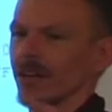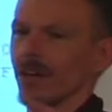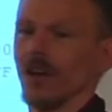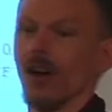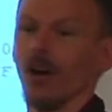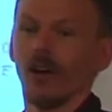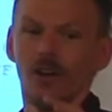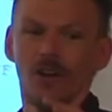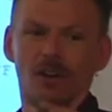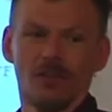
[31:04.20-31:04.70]
a
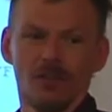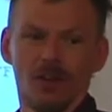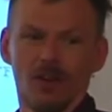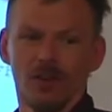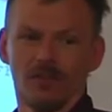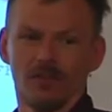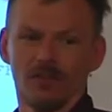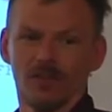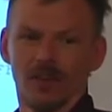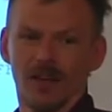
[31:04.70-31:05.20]
lot
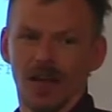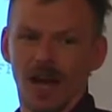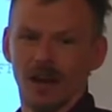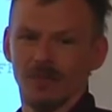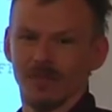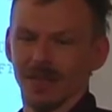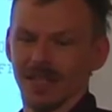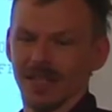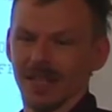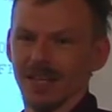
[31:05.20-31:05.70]
of
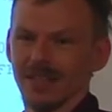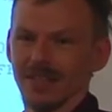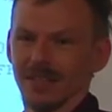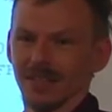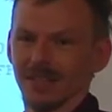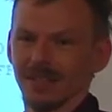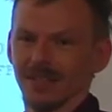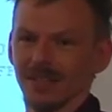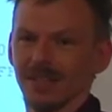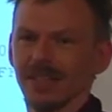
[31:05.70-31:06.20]

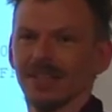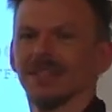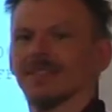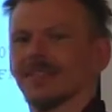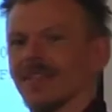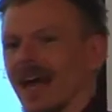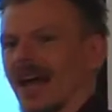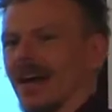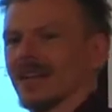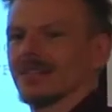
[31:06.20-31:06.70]
applications
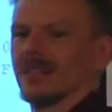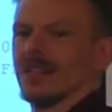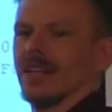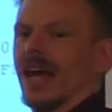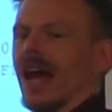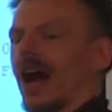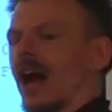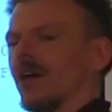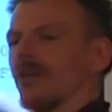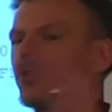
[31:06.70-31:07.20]
is
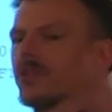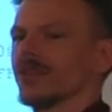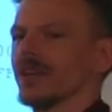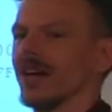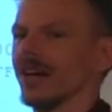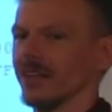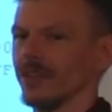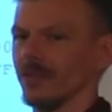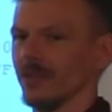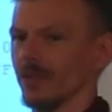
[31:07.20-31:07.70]
actually
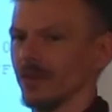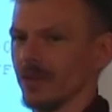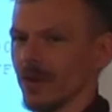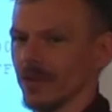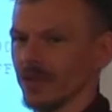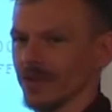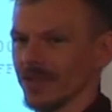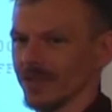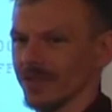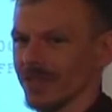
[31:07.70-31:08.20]
outside of the
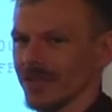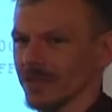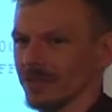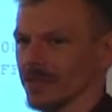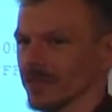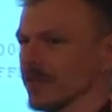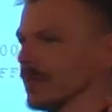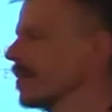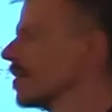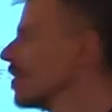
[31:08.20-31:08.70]
process heaps.